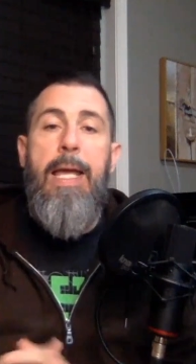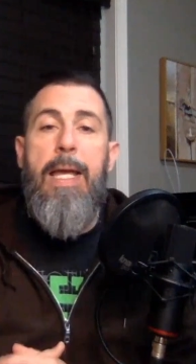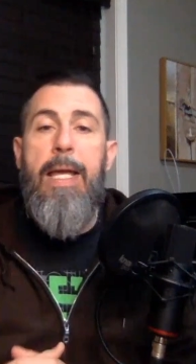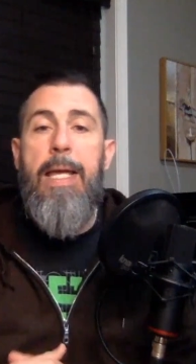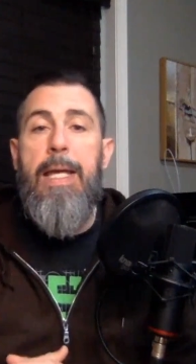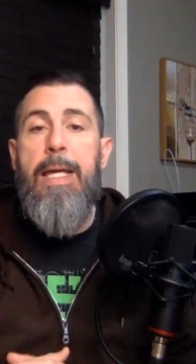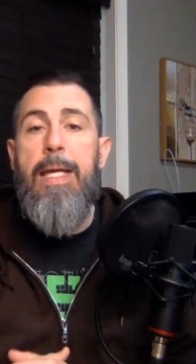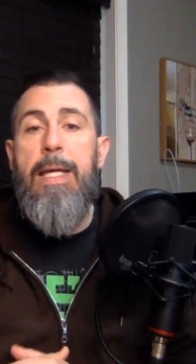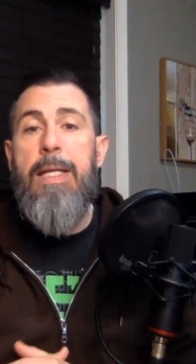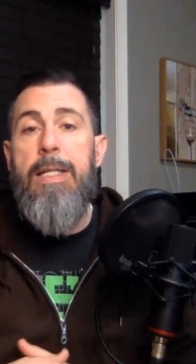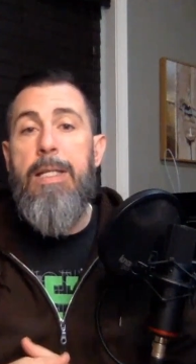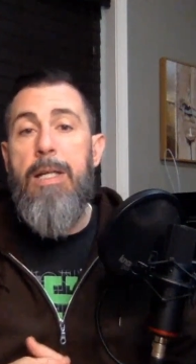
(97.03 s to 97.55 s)

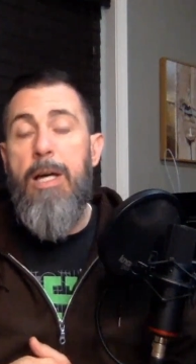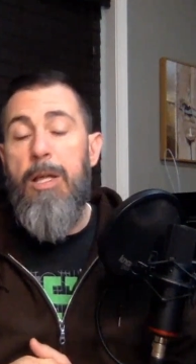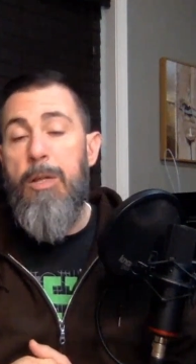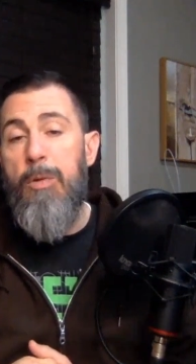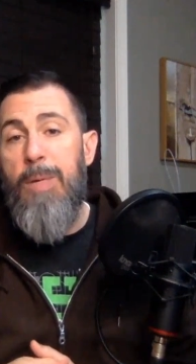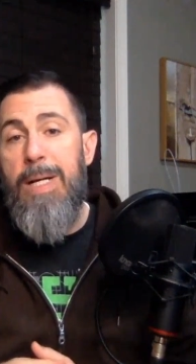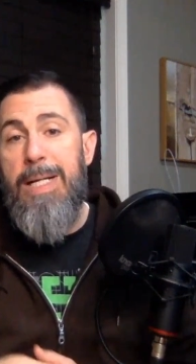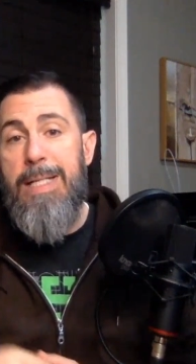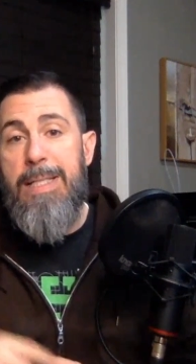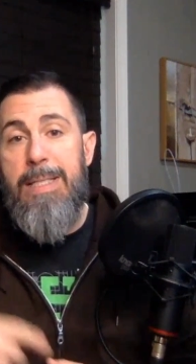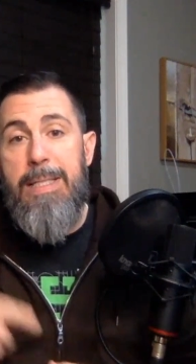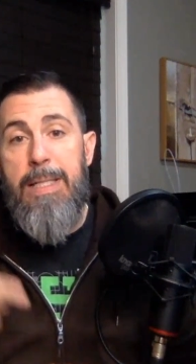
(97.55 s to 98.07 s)
And
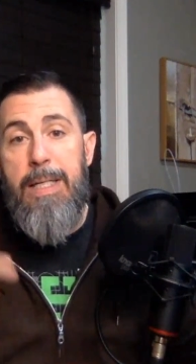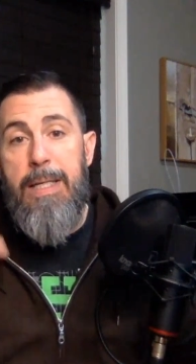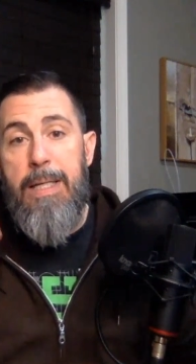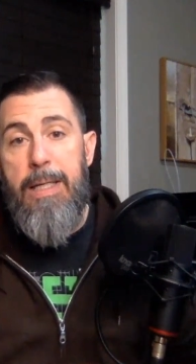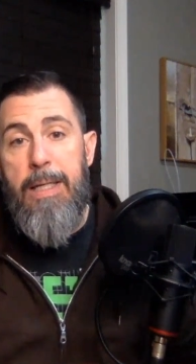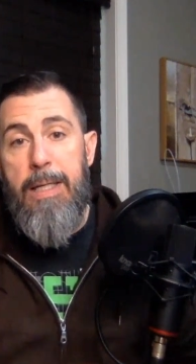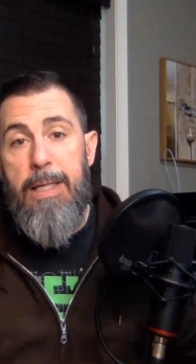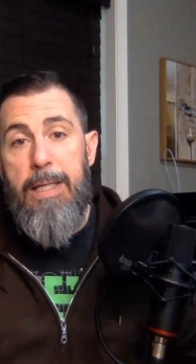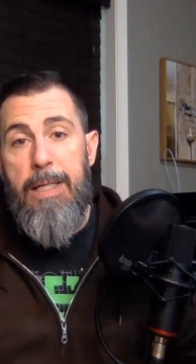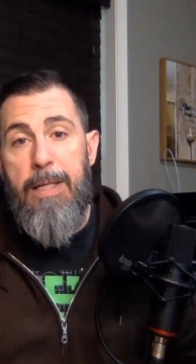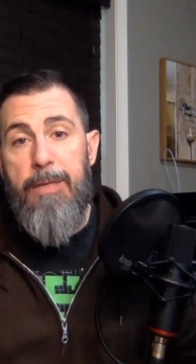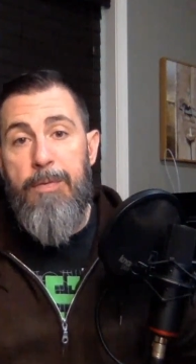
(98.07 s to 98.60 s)
otherwise,
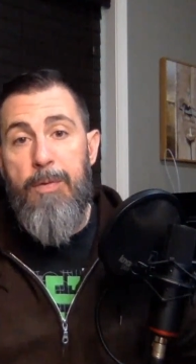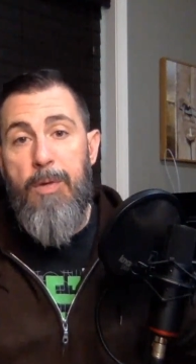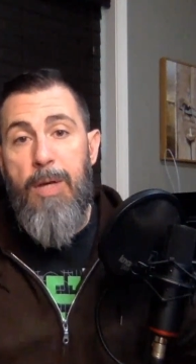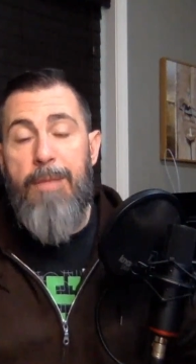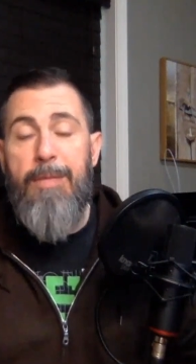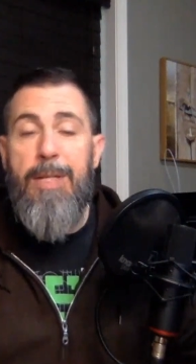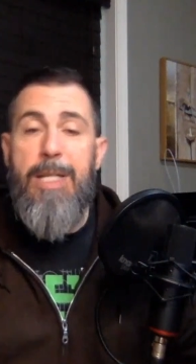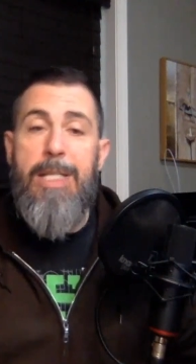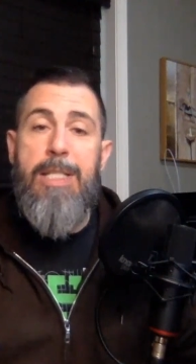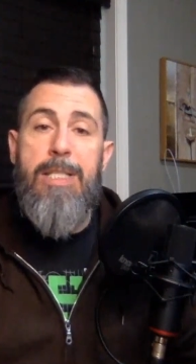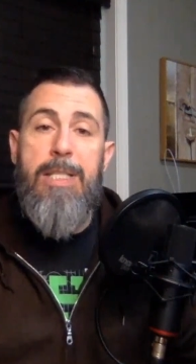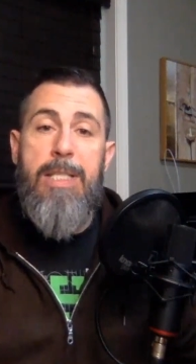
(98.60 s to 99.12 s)
if you
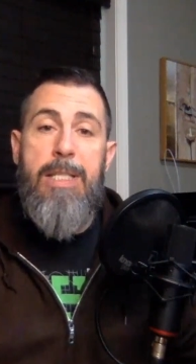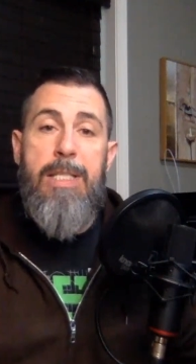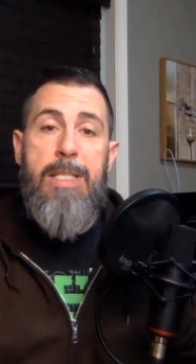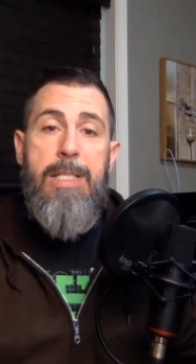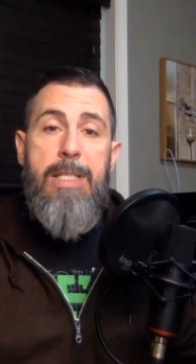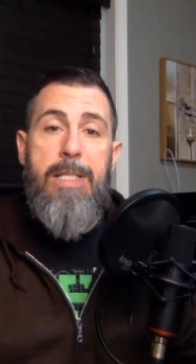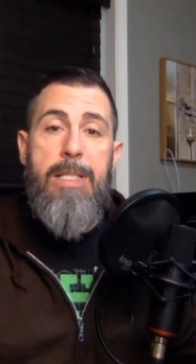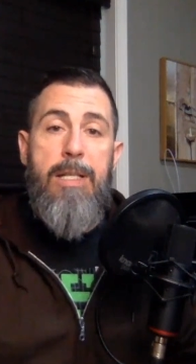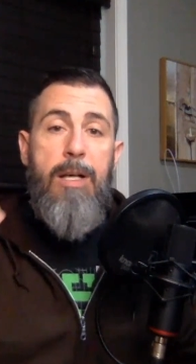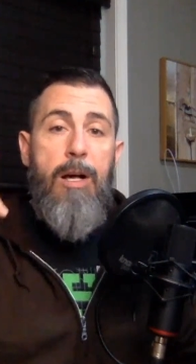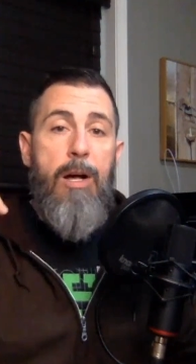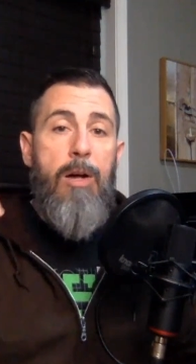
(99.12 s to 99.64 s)
have an
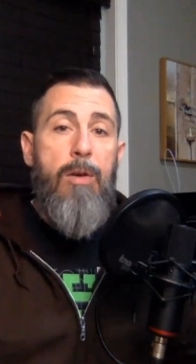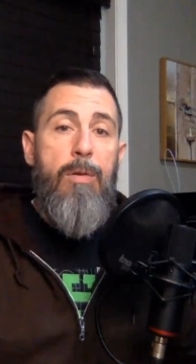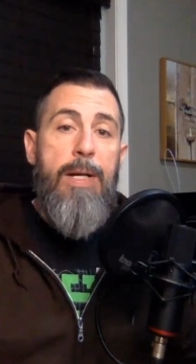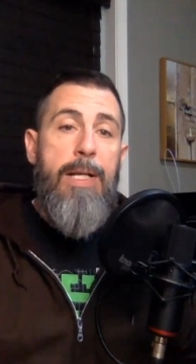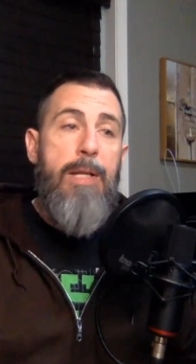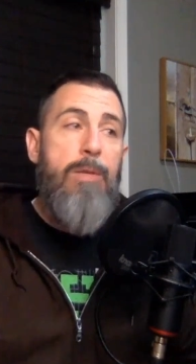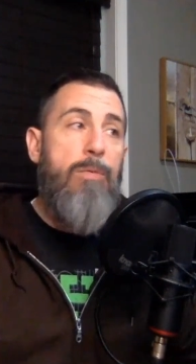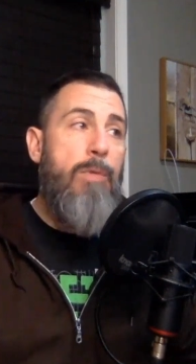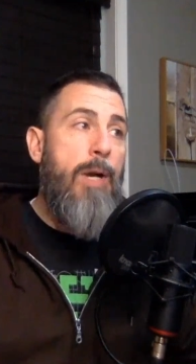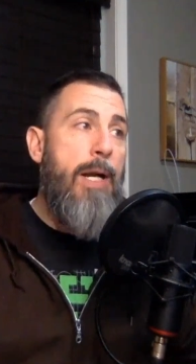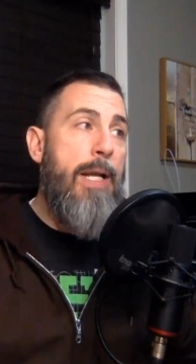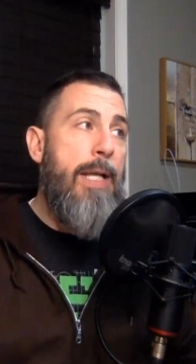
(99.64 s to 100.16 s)
instance
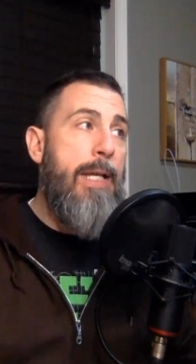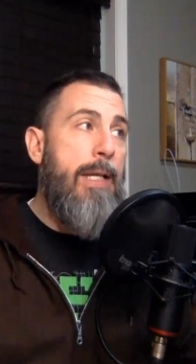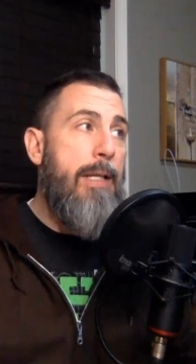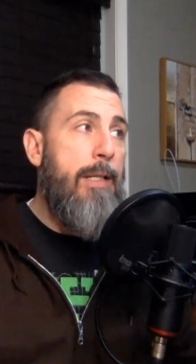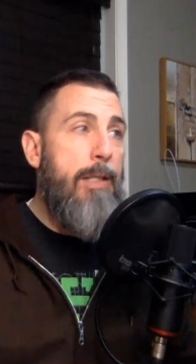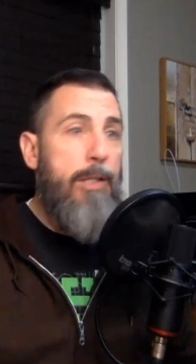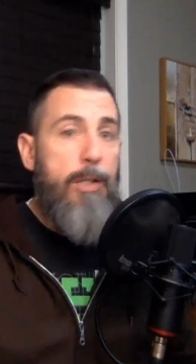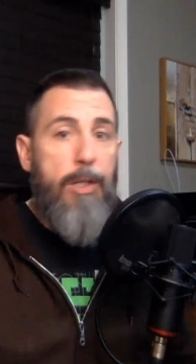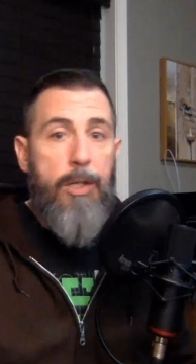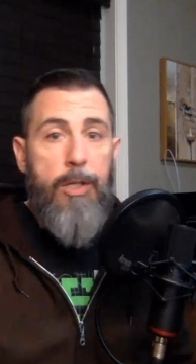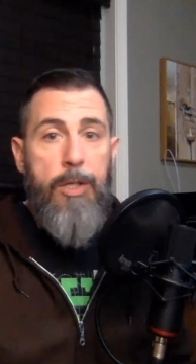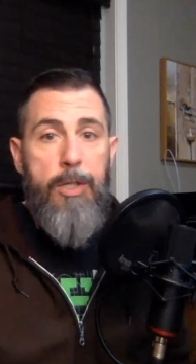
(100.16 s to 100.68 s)
already
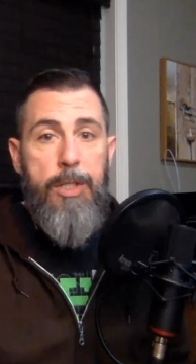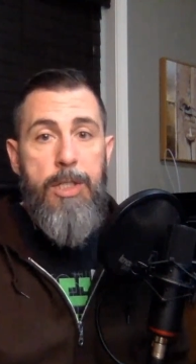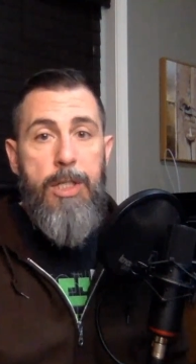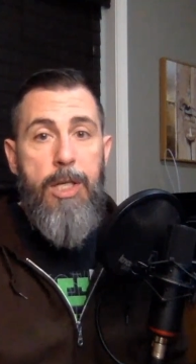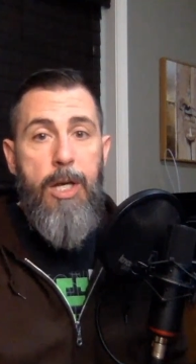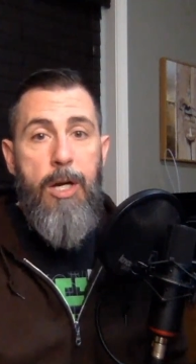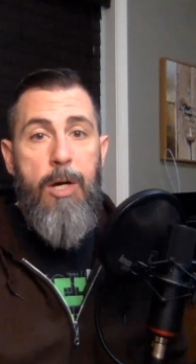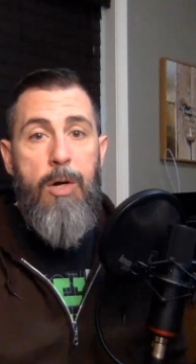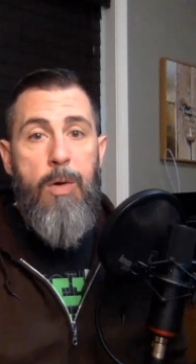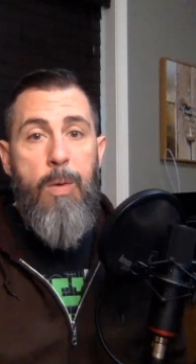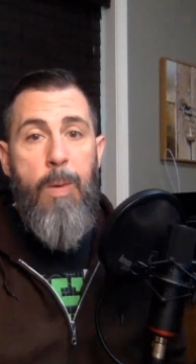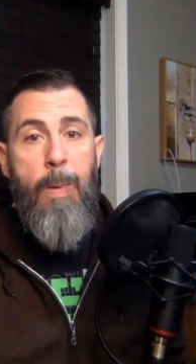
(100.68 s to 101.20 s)
running, you're good to
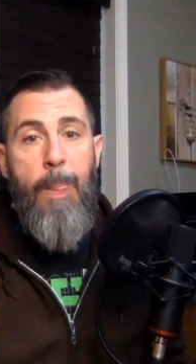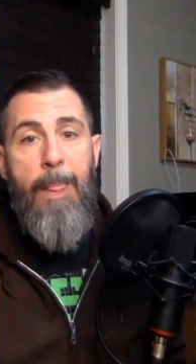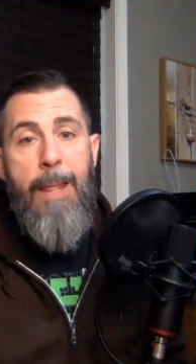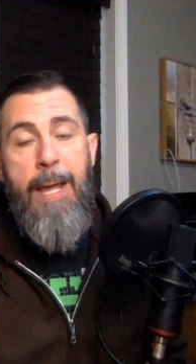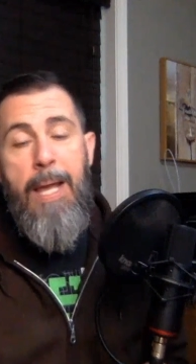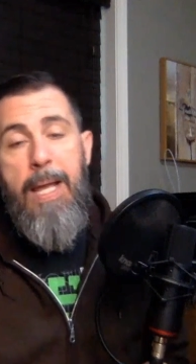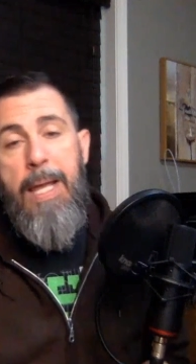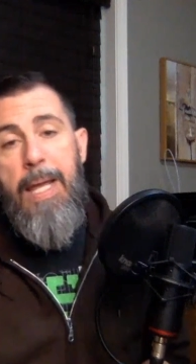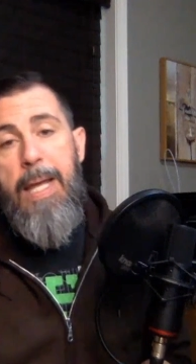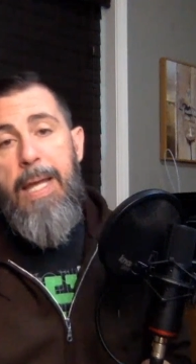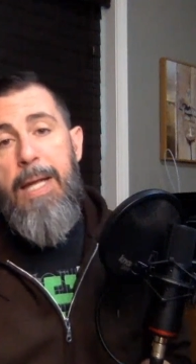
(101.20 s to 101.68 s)
go.